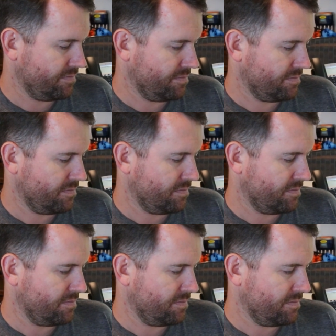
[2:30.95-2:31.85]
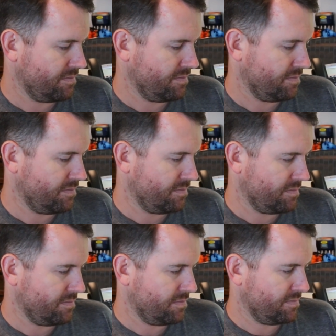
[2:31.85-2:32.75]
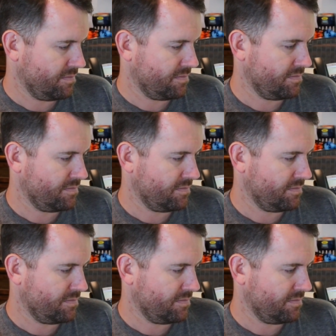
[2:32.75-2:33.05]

(silence)